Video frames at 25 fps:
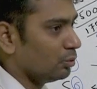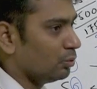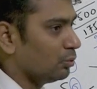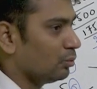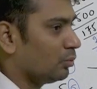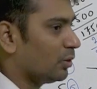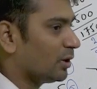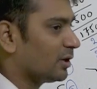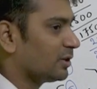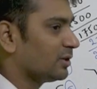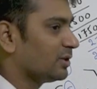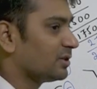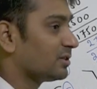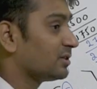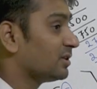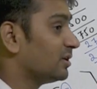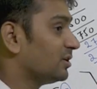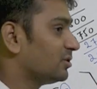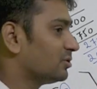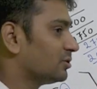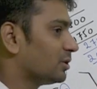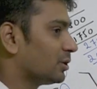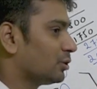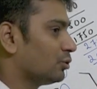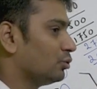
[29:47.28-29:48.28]
what are the
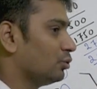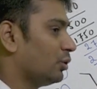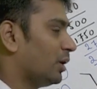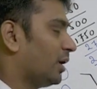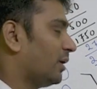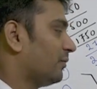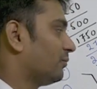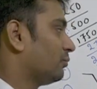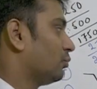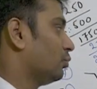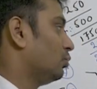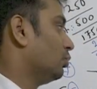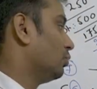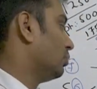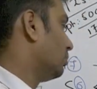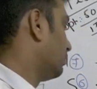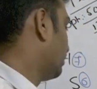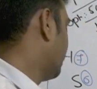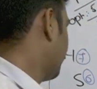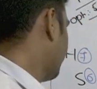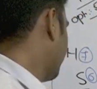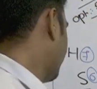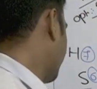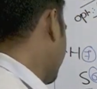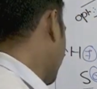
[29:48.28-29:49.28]
things that you have to know?
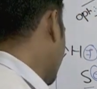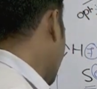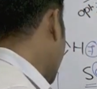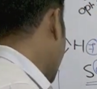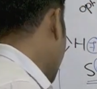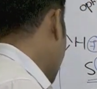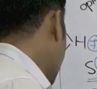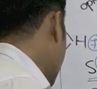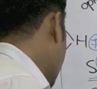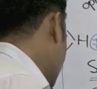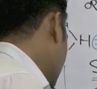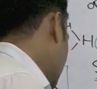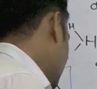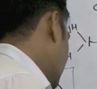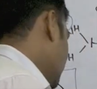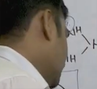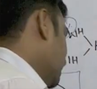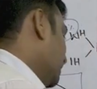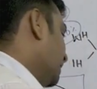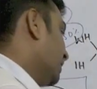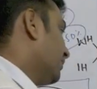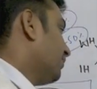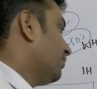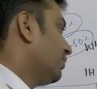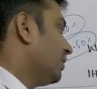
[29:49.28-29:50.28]

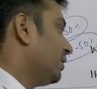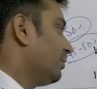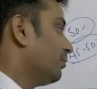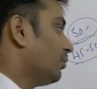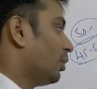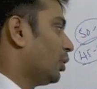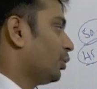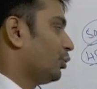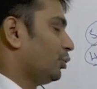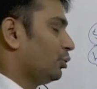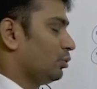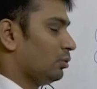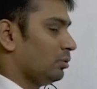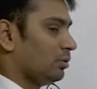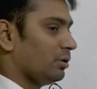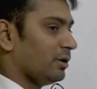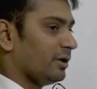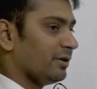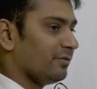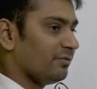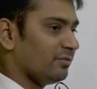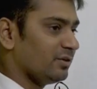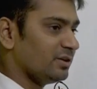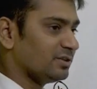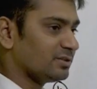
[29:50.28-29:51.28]
Every module,
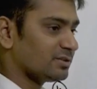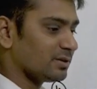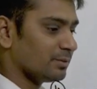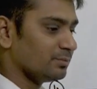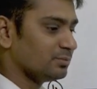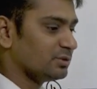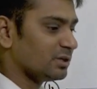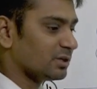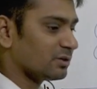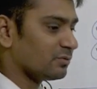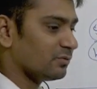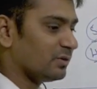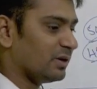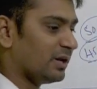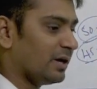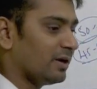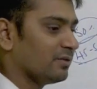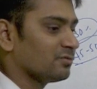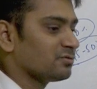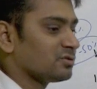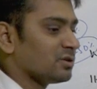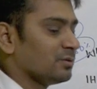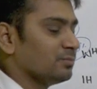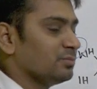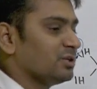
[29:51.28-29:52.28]
every subject will
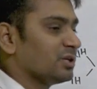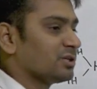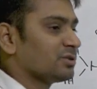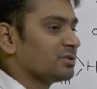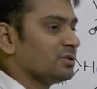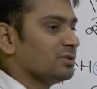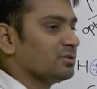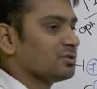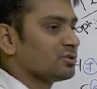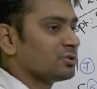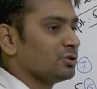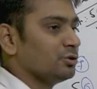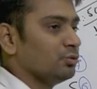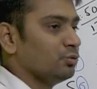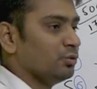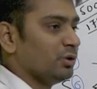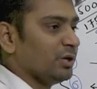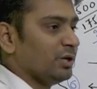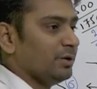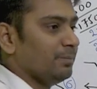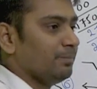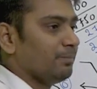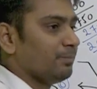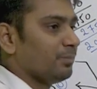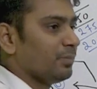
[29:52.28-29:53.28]
have subject
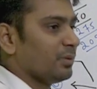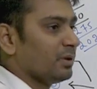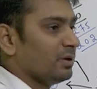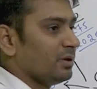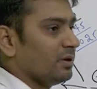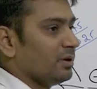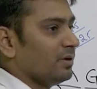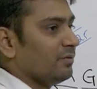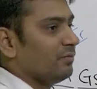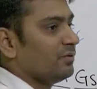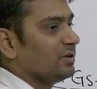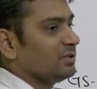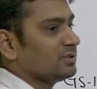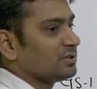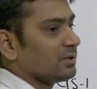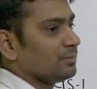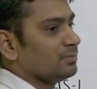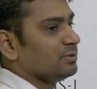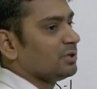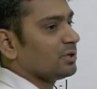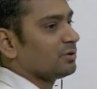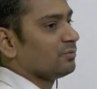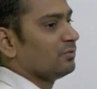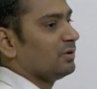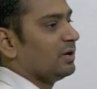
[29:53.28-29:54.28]
sensitivity. Every
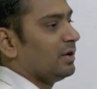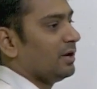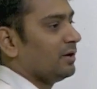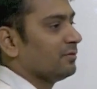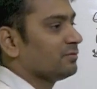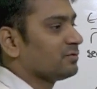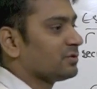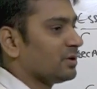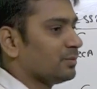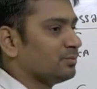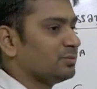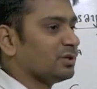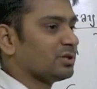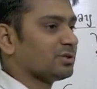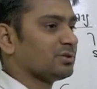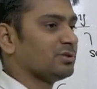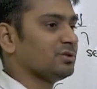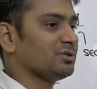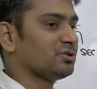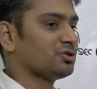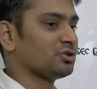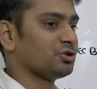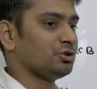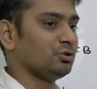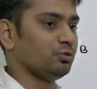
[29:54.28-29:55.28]
subject will have subject
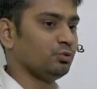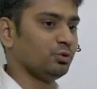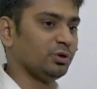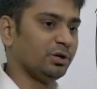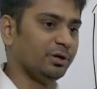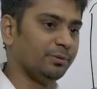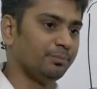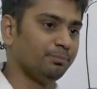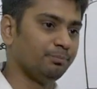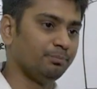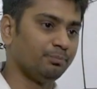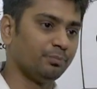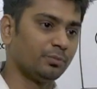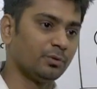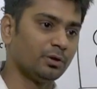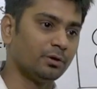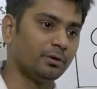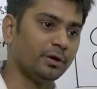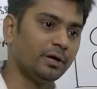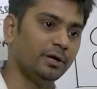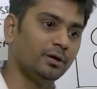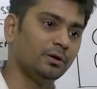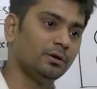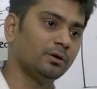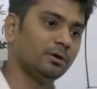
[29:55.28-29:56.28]
sensitivity,
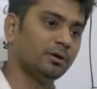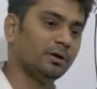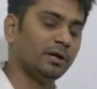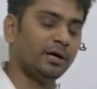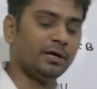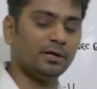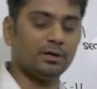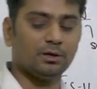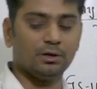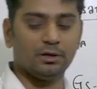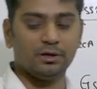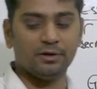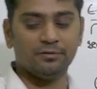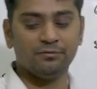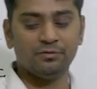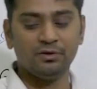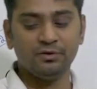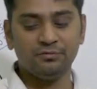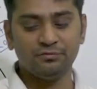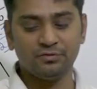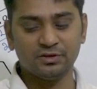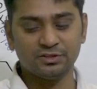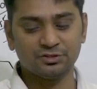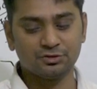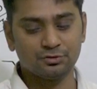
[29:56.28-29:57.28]
right? Like every
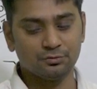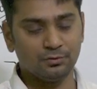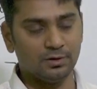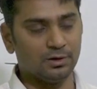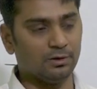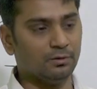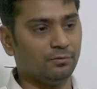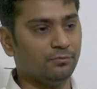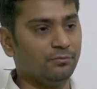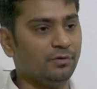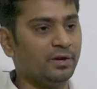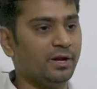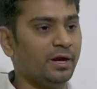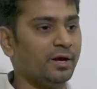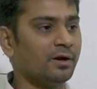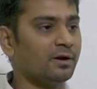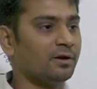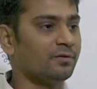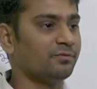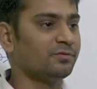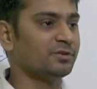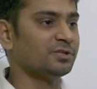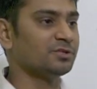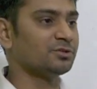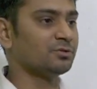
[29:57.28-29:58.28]
festival,
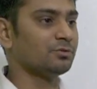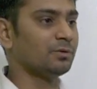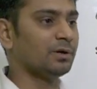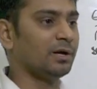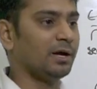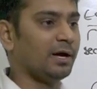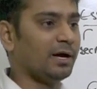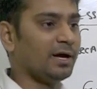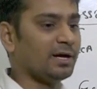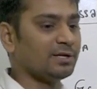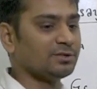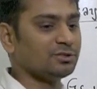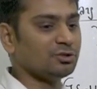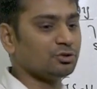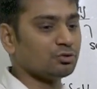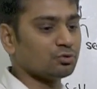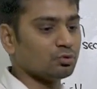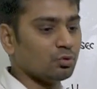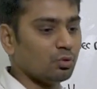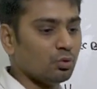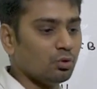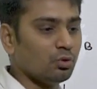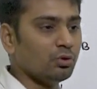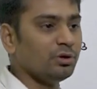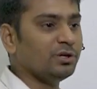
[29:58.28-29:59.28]
Vinayaka festival has its
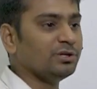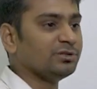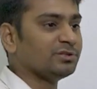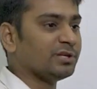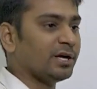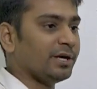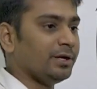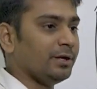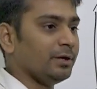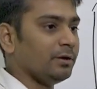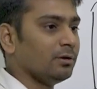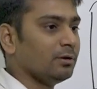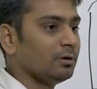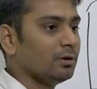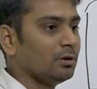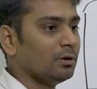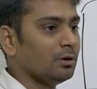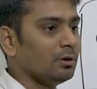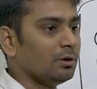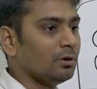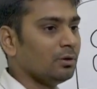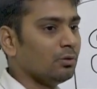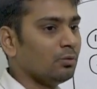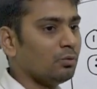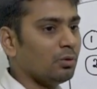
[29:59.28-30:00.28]
own designing.
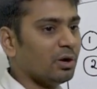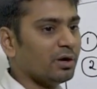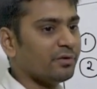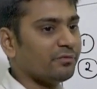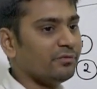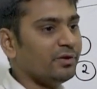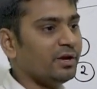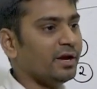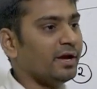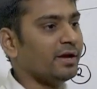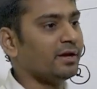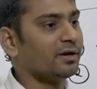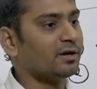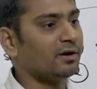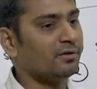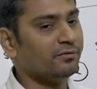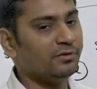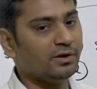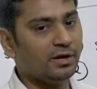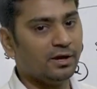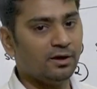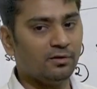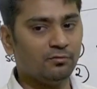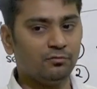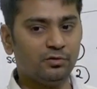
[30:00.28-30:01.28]
What Vinayaka
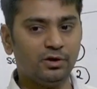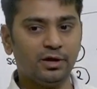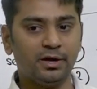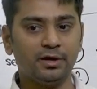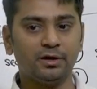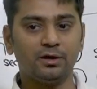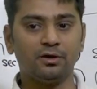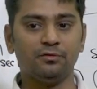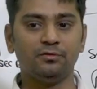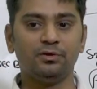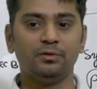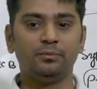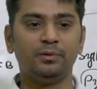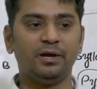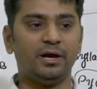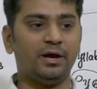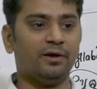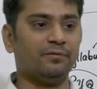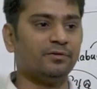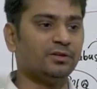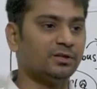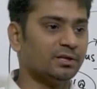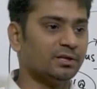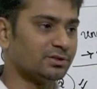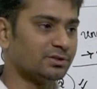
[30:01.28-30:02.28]
will have, Vinayaka will be
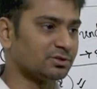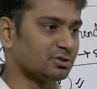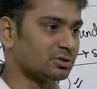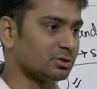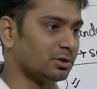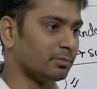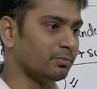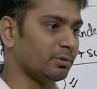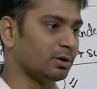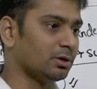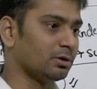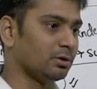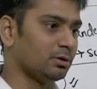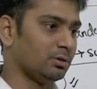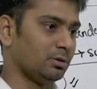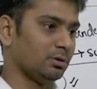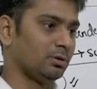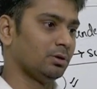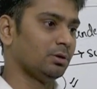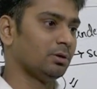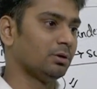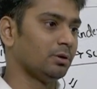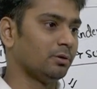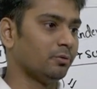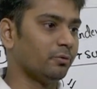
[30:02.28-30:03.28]
having stomach,
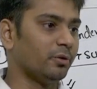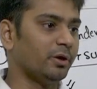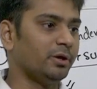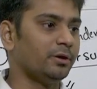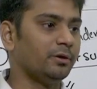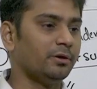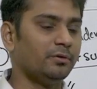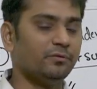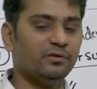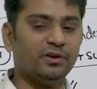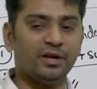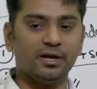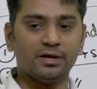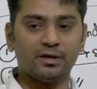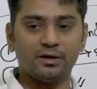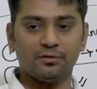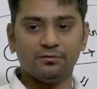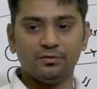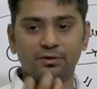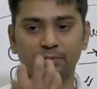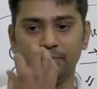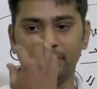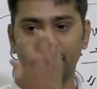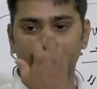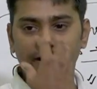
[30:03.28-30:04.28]
right? Vinayaka
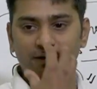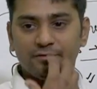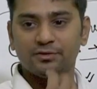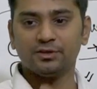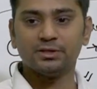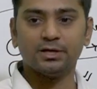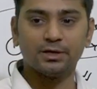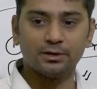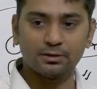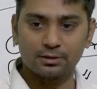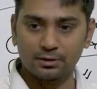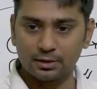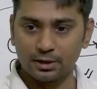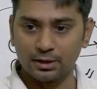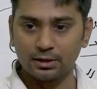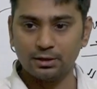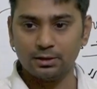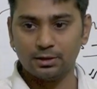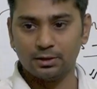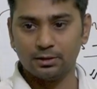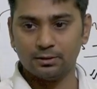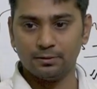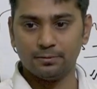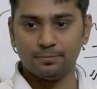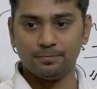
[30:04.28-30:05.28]
will be having that trunk.
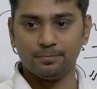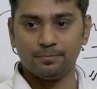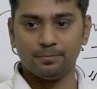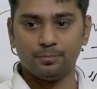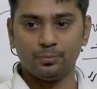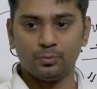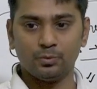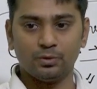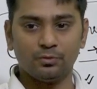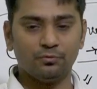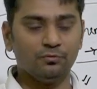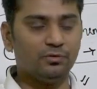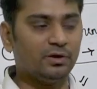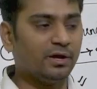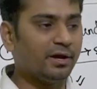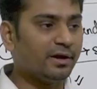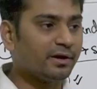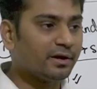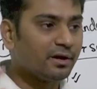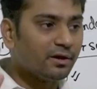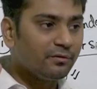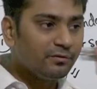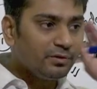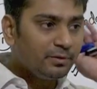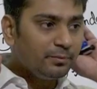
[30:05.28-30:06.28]

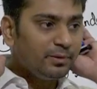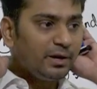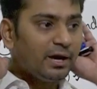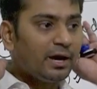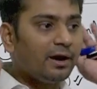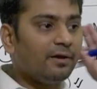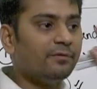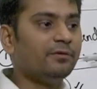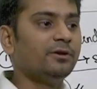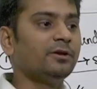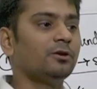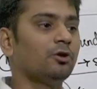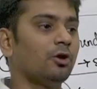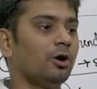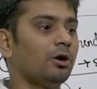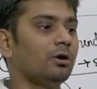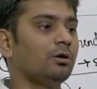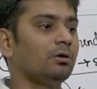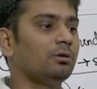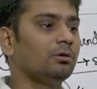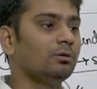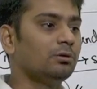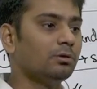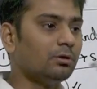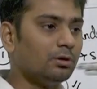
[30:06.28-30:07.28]
Vinayaka will be having
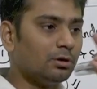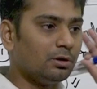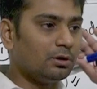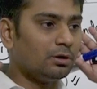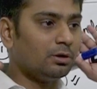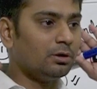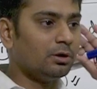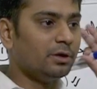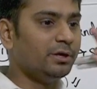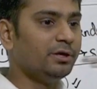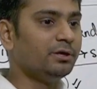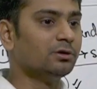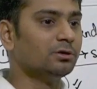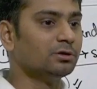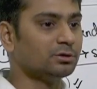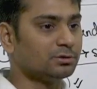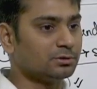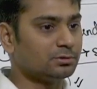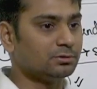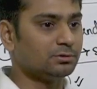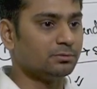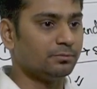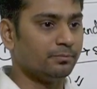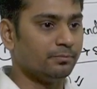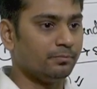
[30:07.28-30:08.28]
long
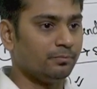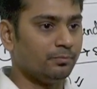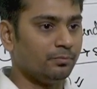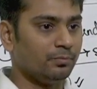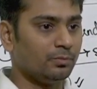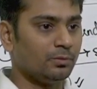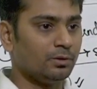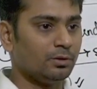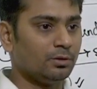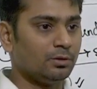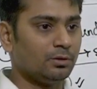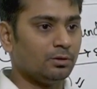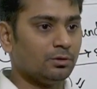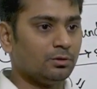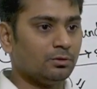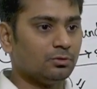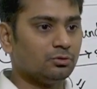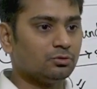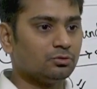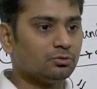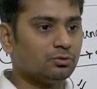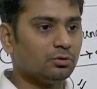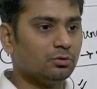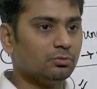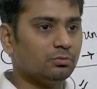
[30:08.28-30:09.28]
ears.
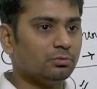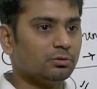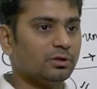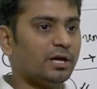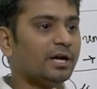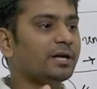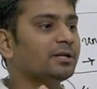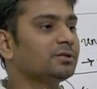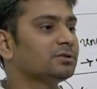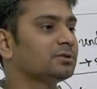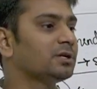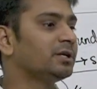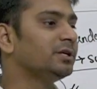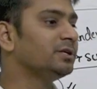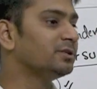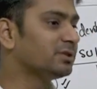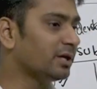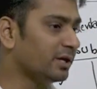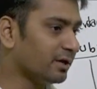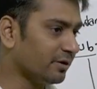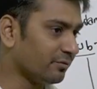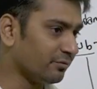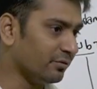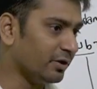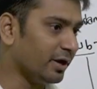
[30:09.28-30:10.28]
So that is the
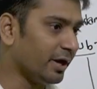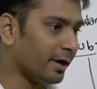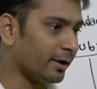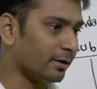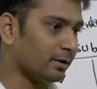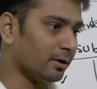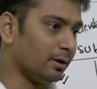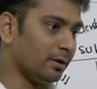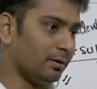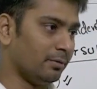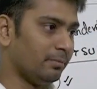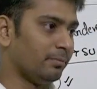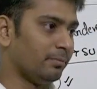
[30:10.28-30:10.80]
design of Vinayaka.